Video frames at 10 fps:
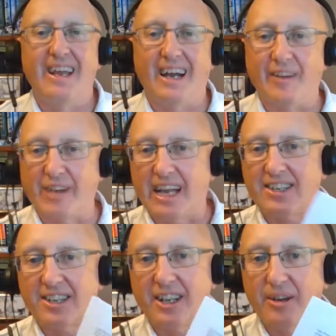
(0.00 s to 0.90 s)
I've
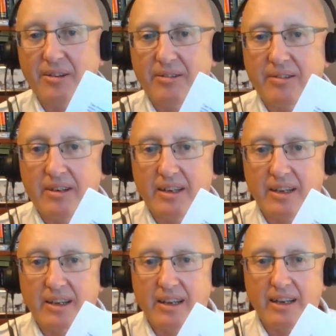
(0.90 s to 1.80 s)
asked you
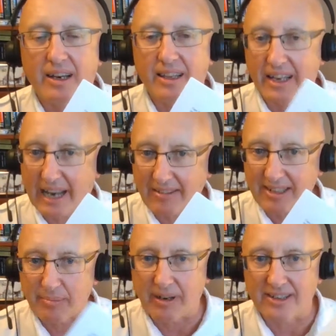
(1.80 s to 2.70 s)
in the
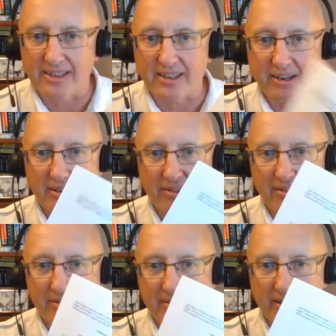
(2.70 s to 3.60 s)
announcements
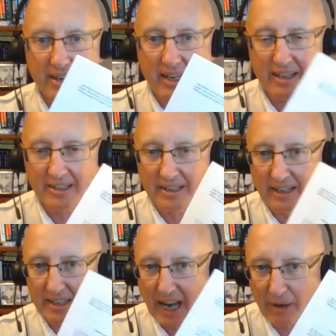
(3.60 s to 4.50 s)
to
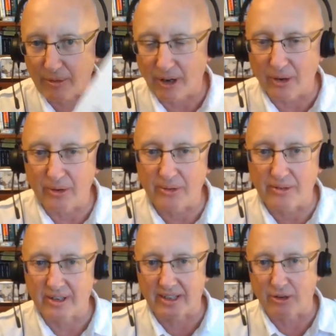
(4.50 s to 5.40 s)

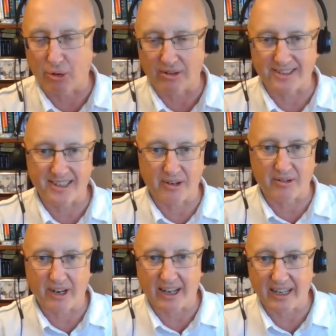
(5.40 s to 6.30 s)
download the course
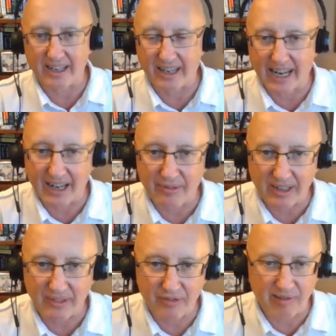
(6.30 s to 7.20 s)
outline and have it
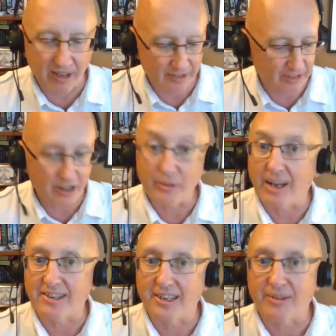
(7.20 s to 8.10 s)
in front of you
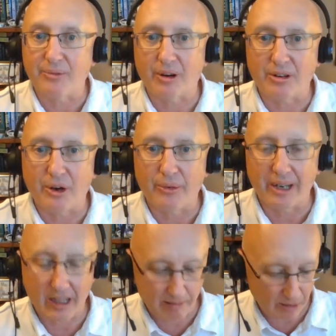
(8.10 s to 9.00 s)
as you were
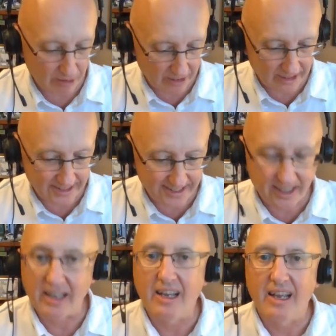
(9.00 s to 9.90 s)
going through this
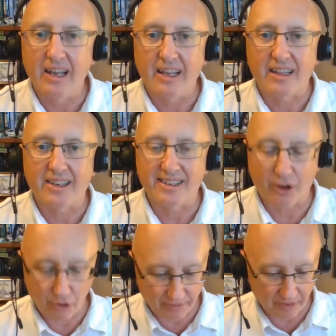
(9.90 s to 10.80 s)

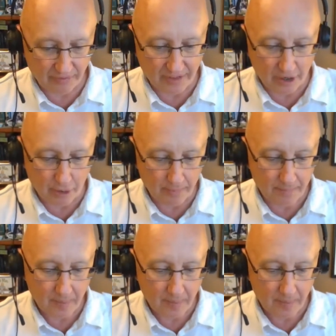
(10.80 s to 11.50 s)
overview.